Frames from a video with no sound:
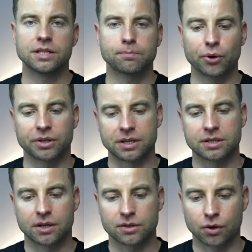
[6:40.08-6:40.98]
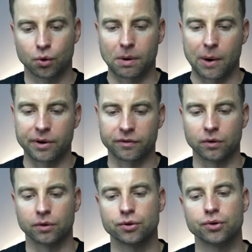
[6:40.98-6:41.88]
This point is so
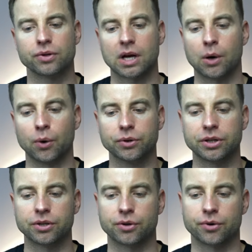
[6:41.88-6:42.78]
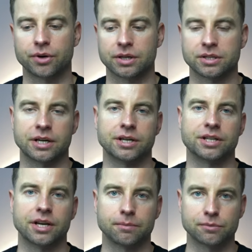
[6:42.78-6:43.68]
powerful. You should audit your
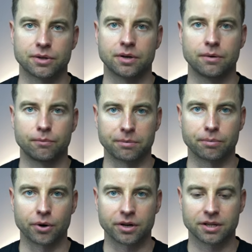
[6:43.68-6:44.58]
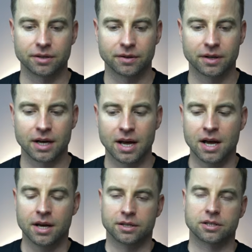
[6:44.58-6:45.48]
search terms report.
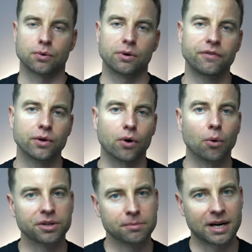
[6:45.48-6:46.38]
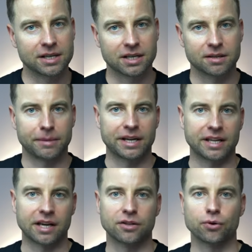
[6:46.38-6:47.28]
So if you optimize and
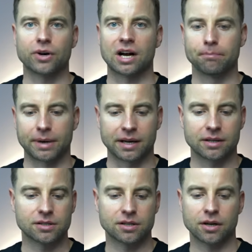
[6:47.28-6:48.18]
maintain your campaigns,